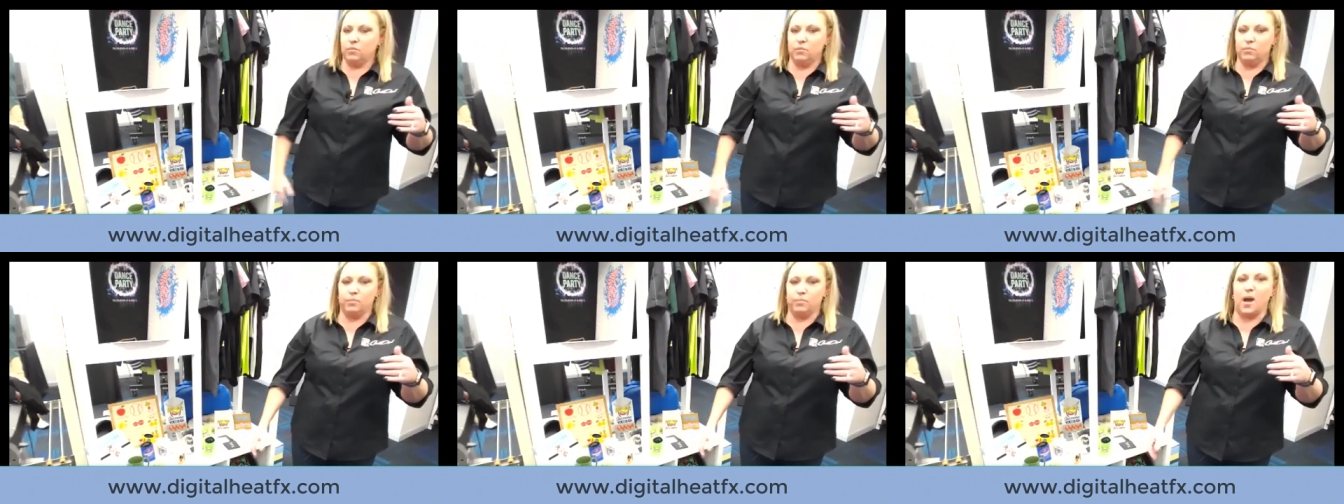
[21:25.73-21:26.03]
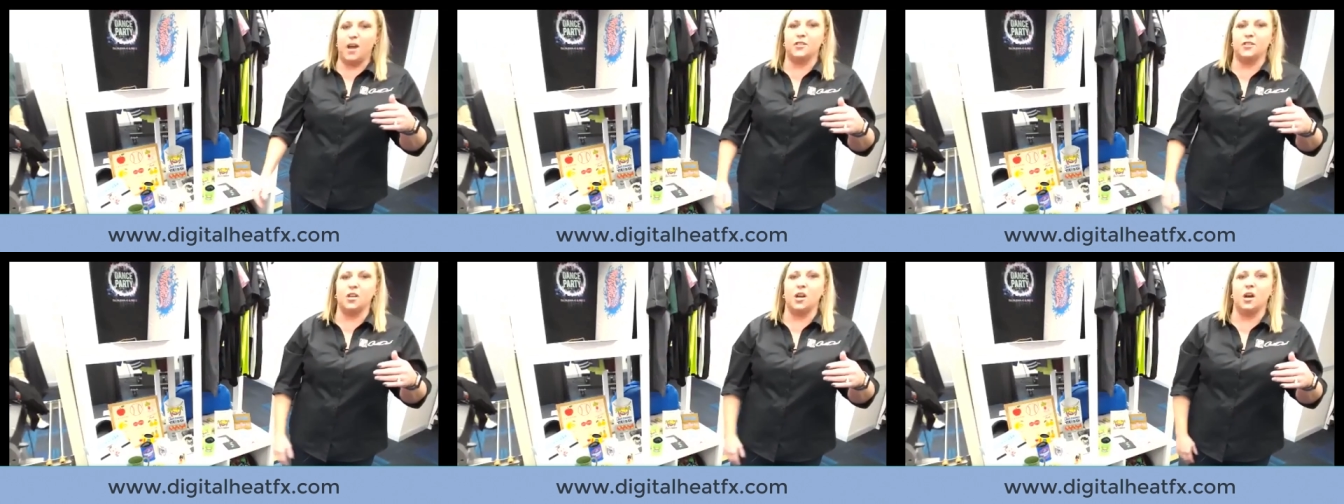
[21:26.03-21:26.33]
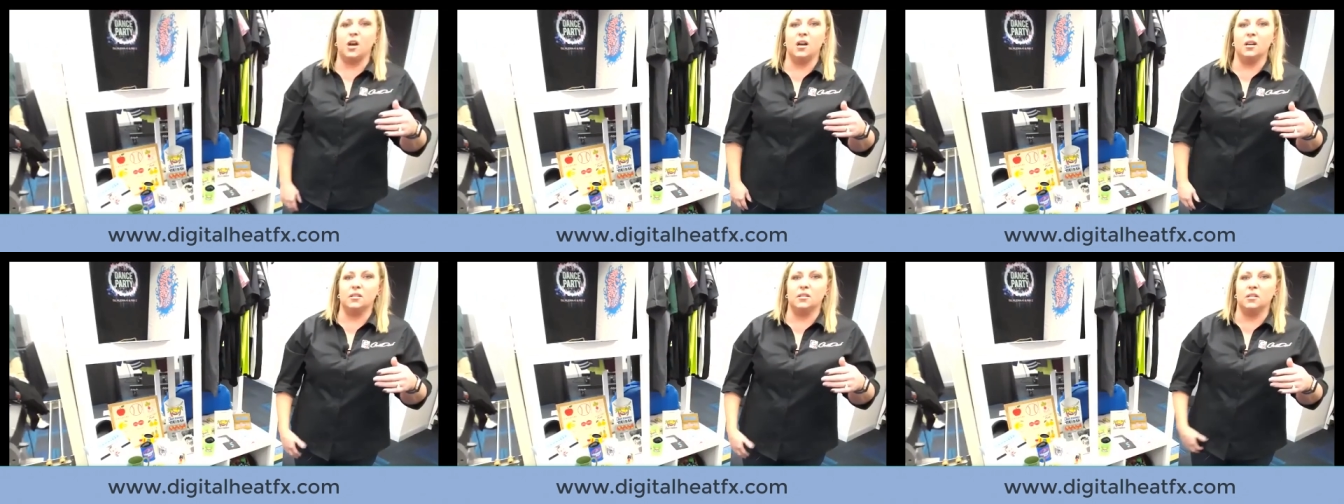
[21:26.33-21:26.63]
bond
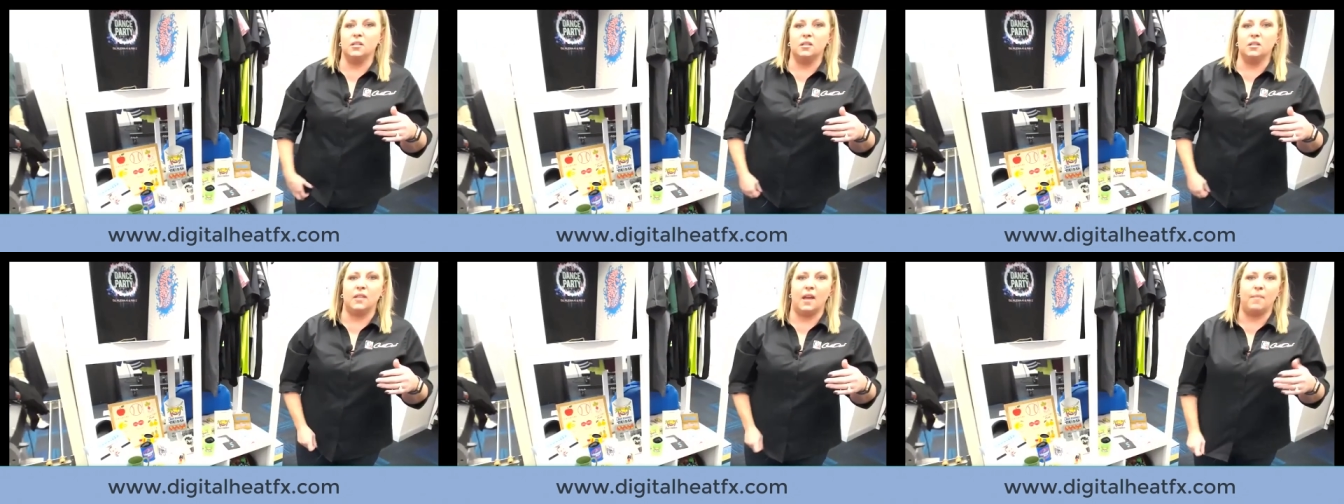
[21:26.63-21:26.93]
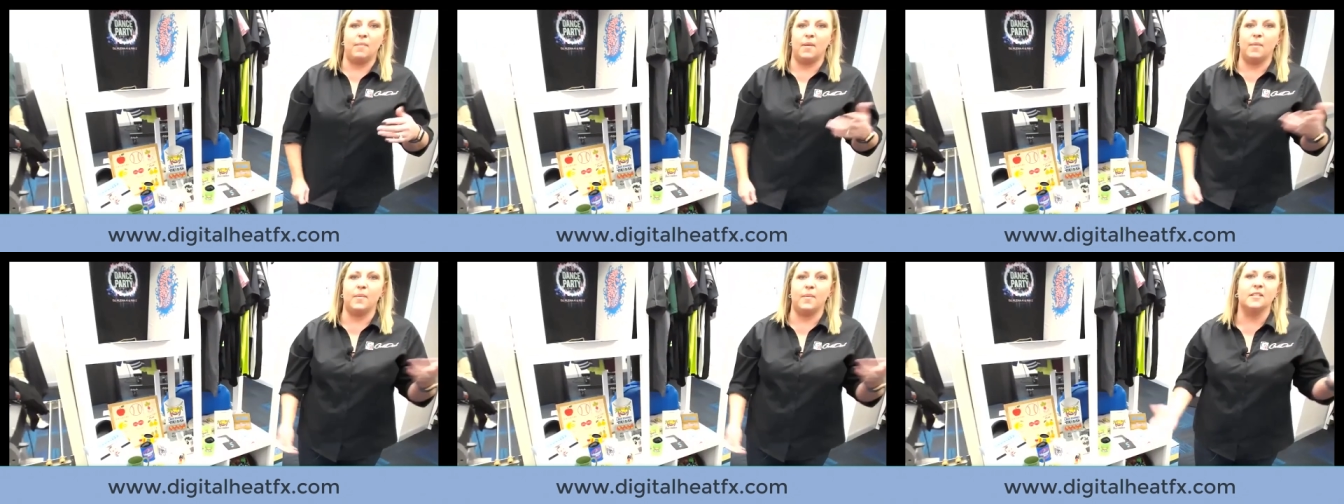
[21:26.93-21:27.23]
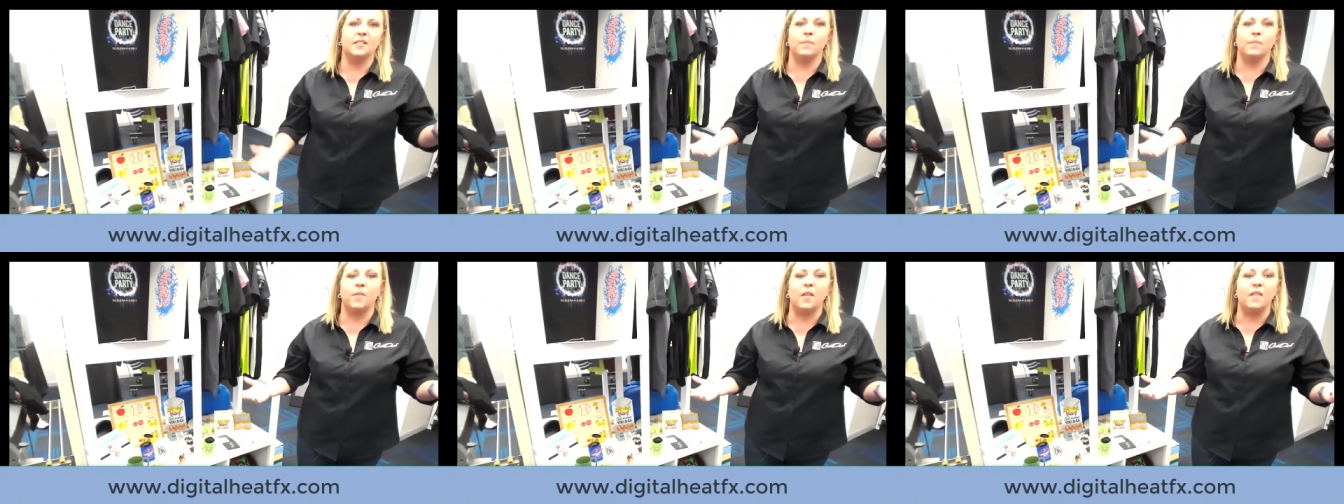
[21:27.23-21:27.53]
dogs. That may be
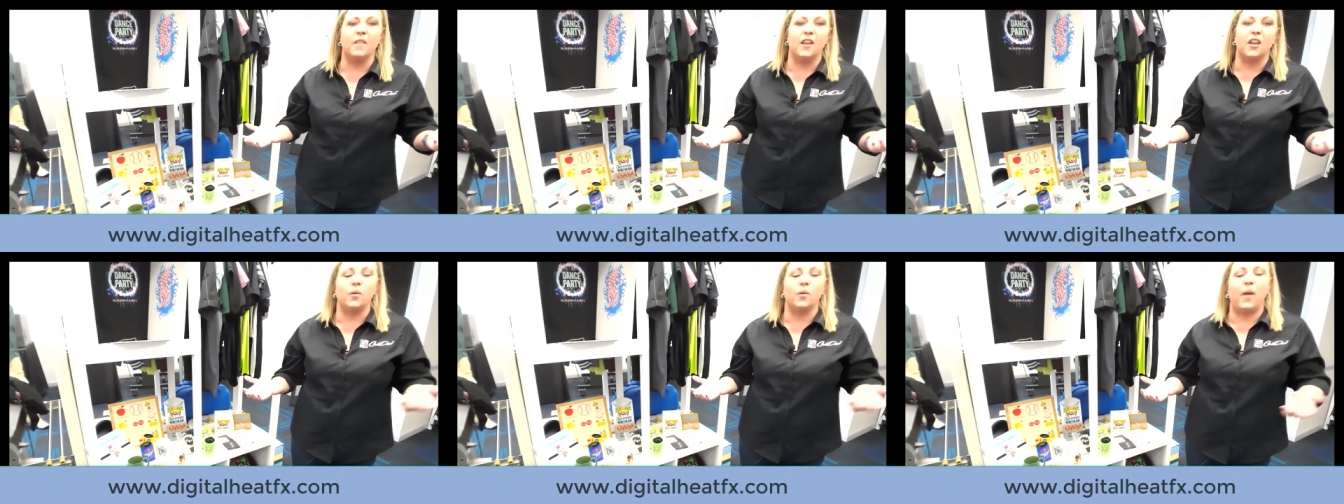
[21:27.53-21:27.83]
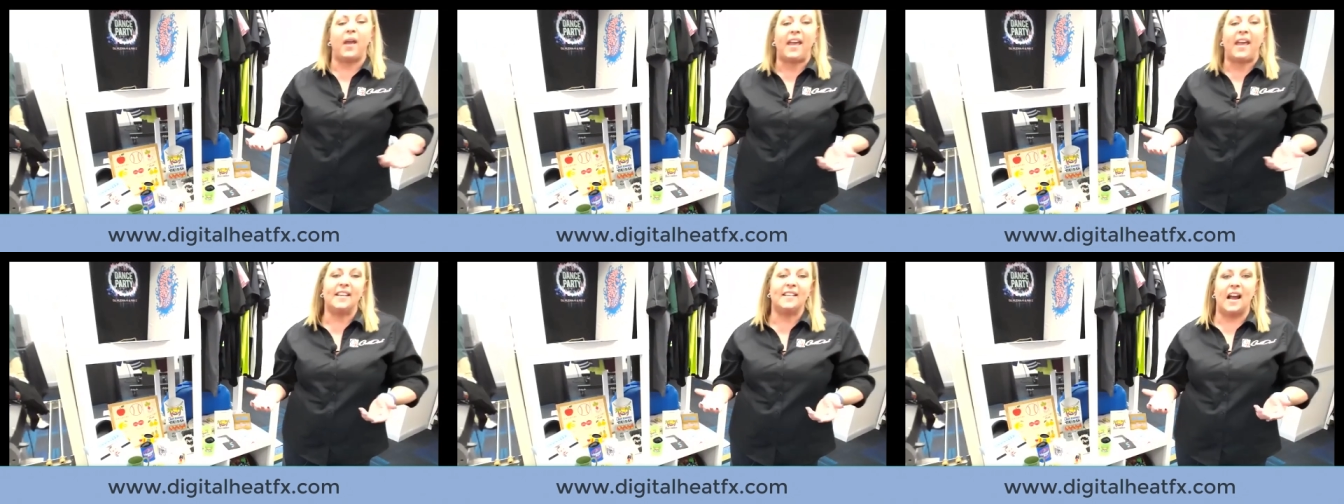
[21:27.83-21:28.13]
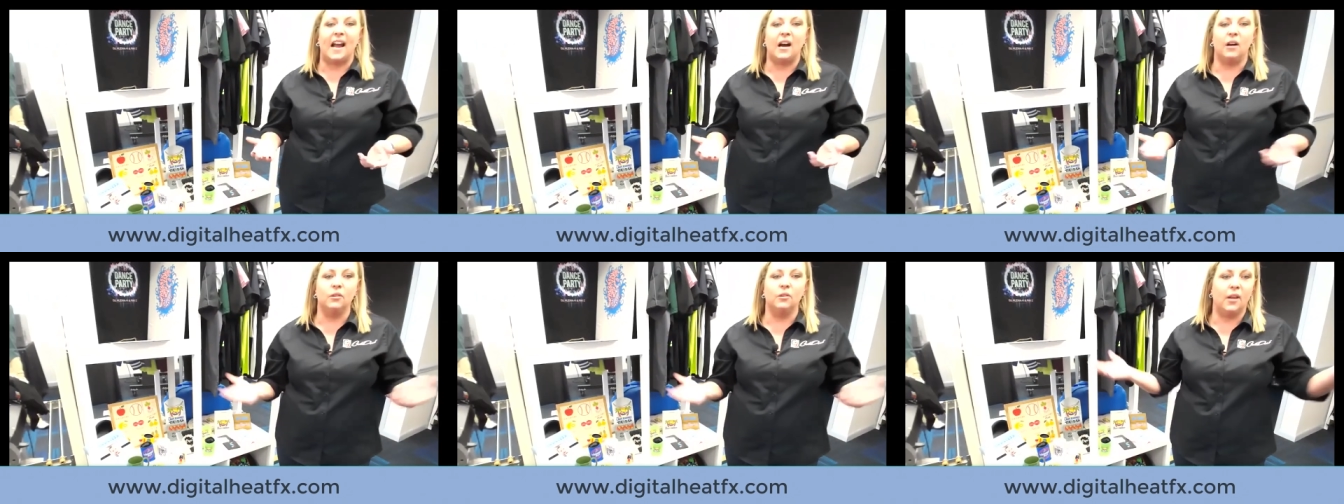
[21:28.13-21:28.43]
something that you hand
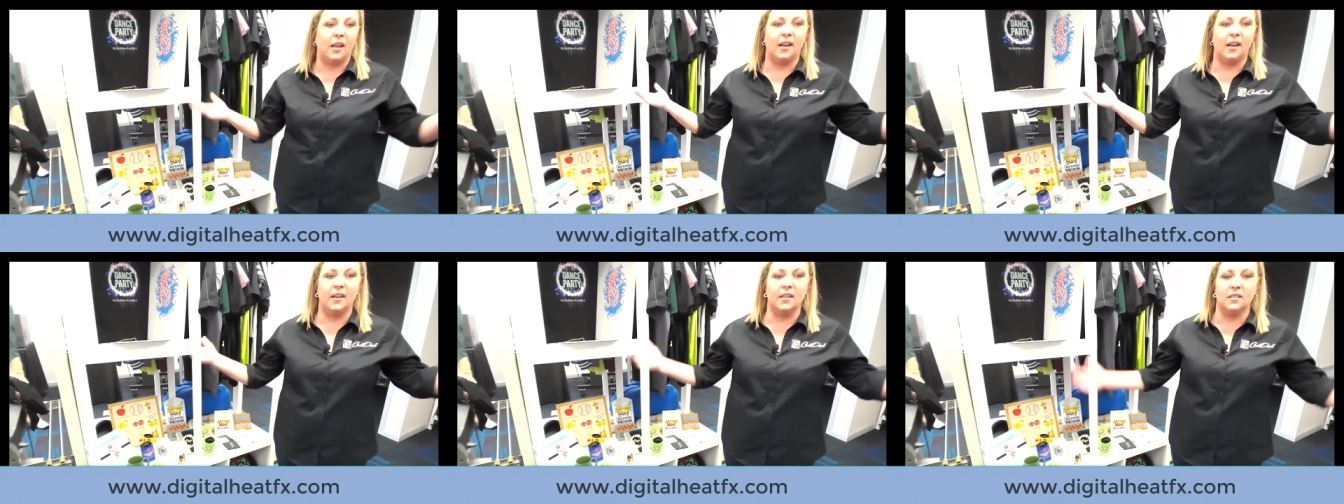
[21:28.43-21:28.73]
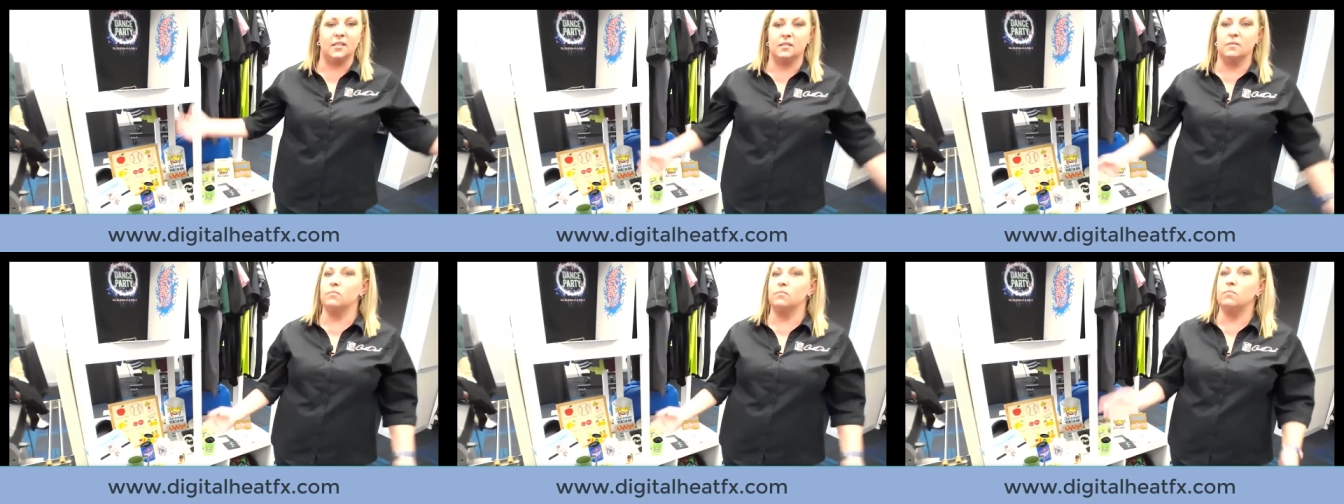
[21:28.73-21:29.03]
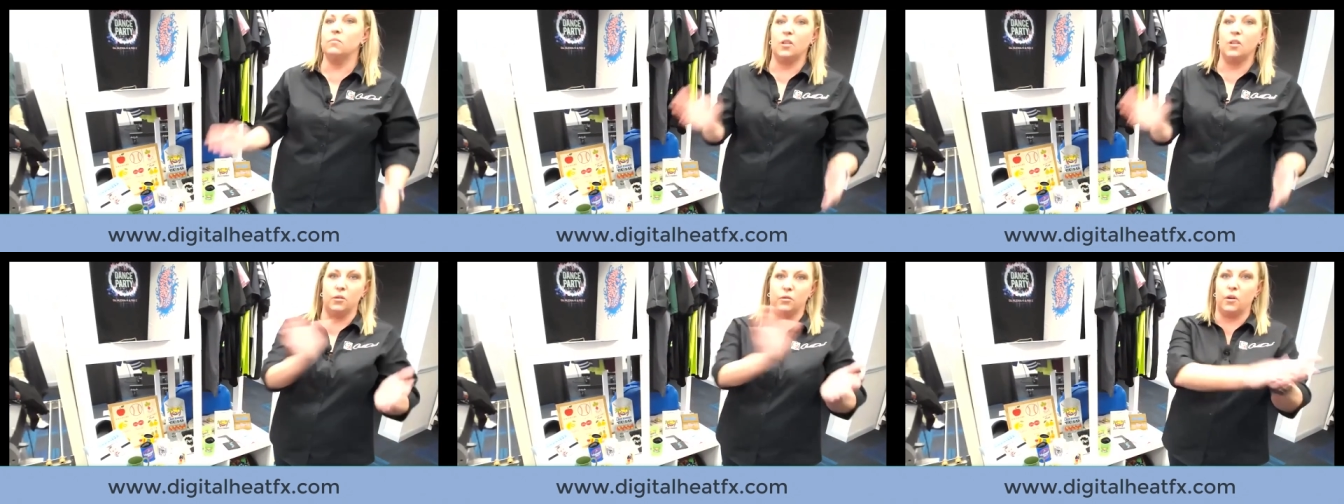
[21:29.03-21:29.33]
out and it's
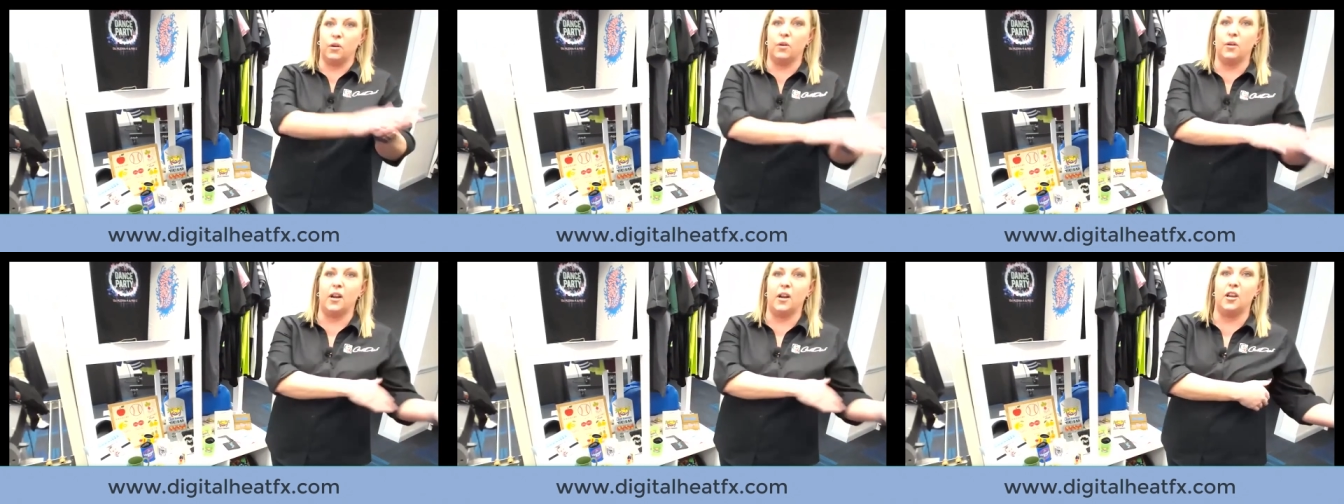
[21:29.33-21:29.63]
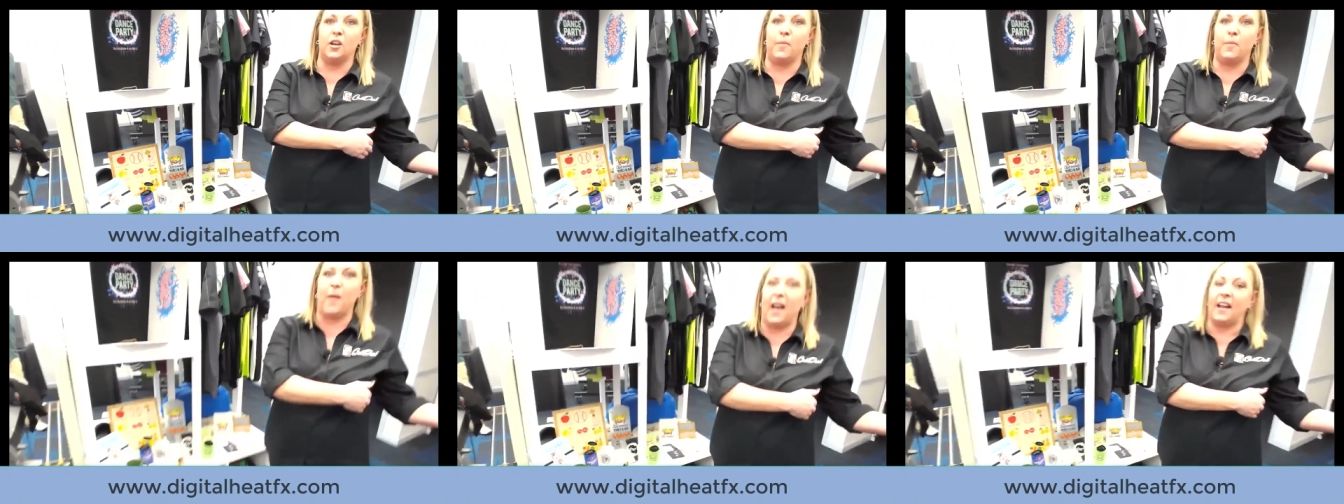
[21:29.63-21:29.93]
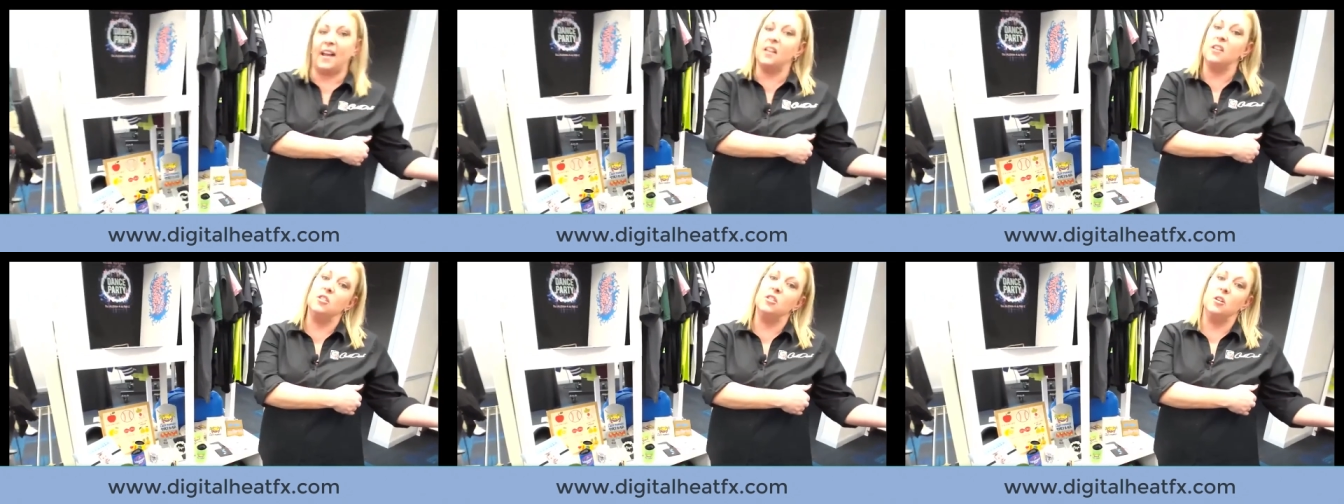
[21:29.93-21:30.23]
you throw it in your package.